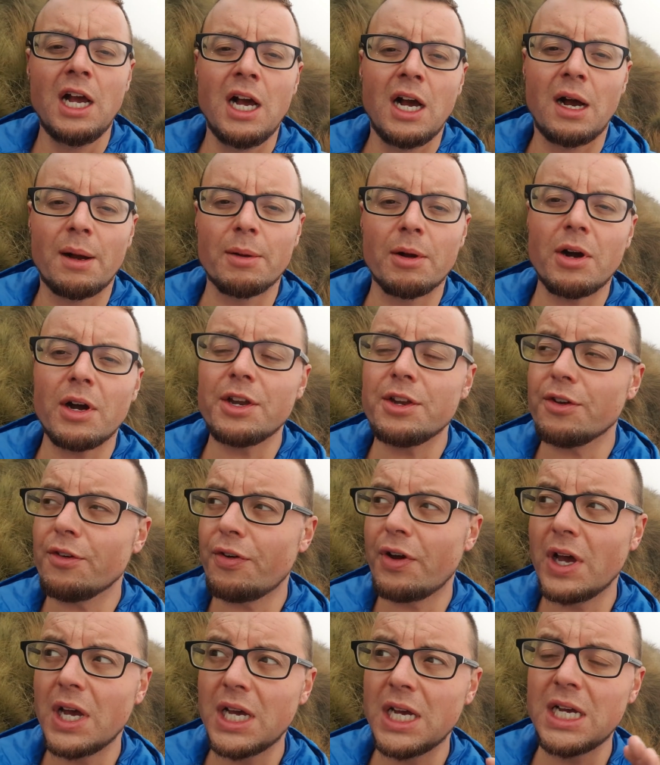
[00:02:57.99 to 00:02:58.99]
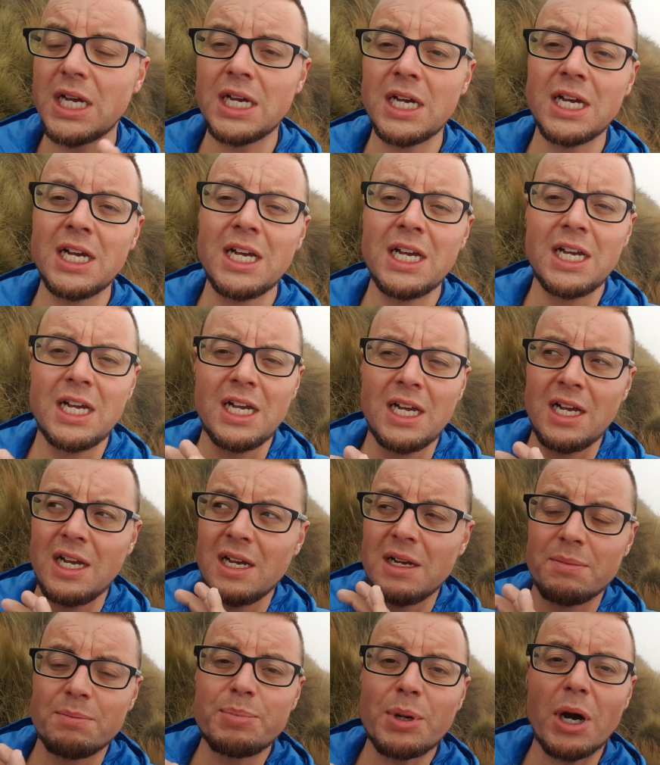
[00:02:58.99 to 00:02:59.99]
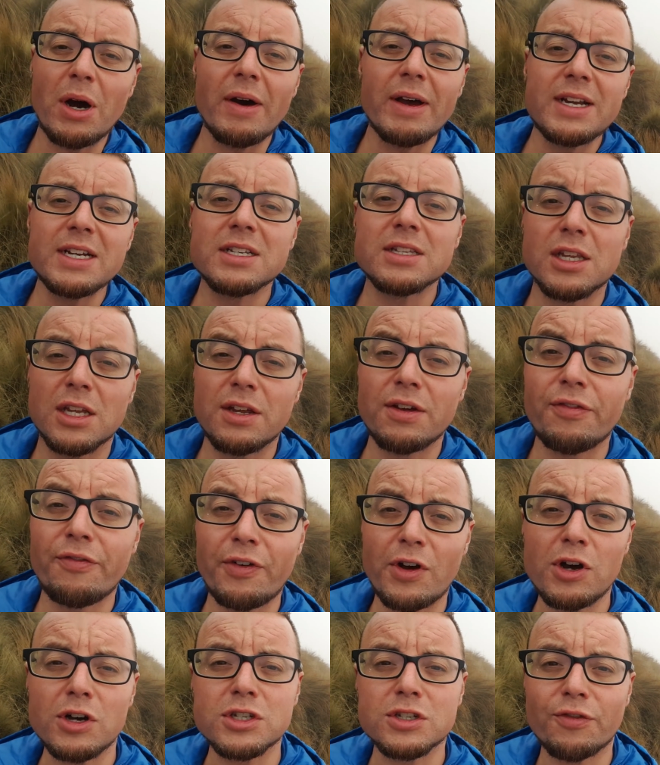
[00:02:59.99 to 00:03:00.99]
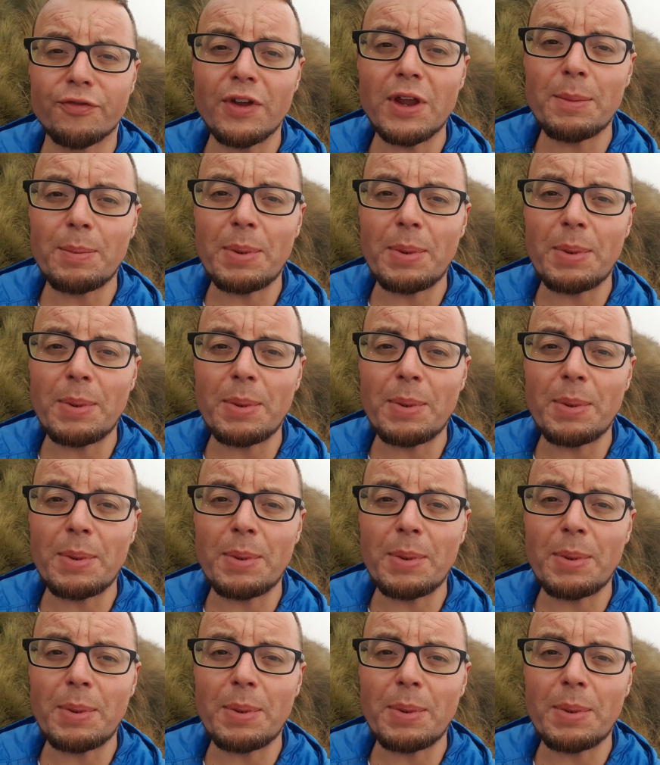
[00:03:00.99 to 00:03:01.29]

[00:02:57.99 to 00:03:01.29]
I'm kind of behind the fast fit